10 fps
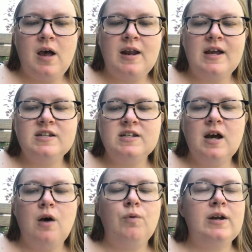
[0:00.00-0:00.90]
an
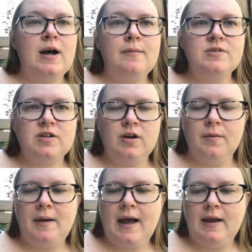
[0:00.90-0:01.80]
idea would come to her
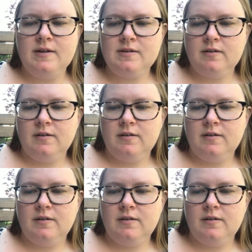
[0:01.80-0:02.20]
mind.